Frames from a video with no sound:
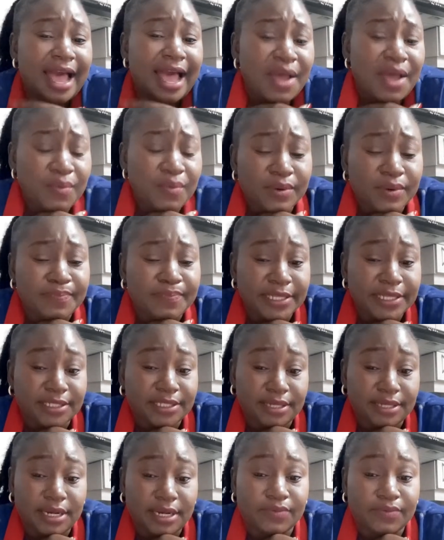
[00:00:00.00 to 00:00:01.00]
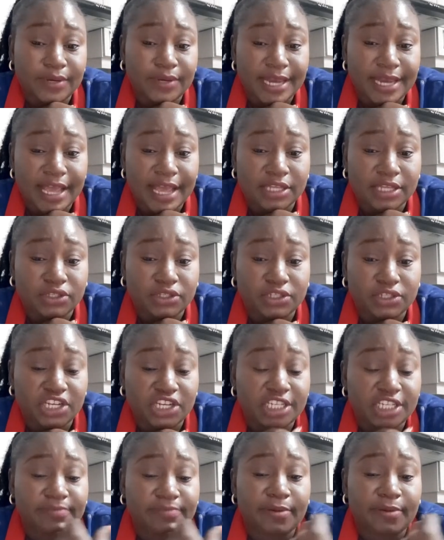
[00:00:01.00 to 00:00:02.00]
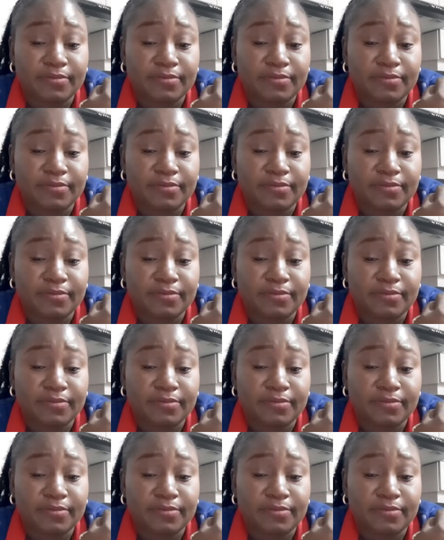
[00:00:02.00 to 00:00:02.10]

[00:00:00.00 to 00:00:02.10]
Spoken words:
I would personally would like to change about